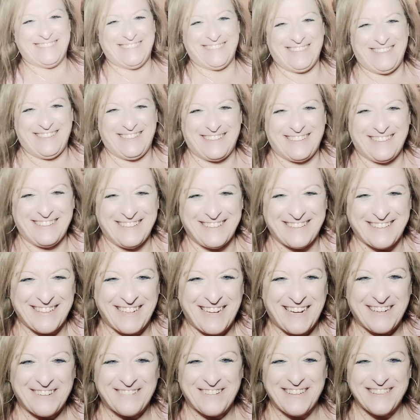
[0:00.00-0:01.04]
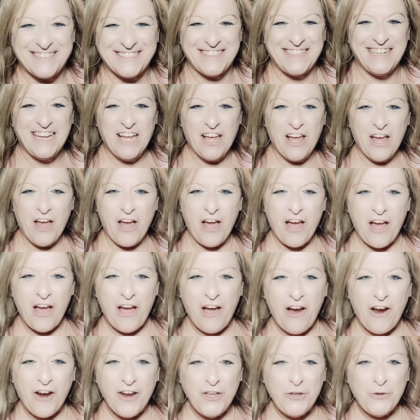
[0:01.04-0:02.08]
I think I'm crazy.
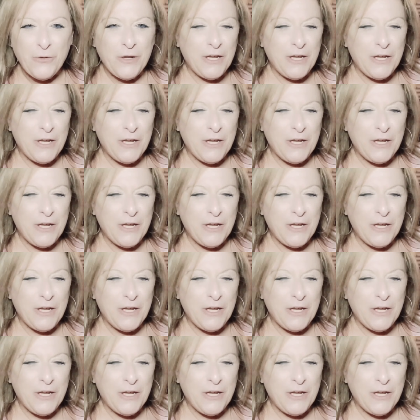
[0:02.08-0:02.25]
Are you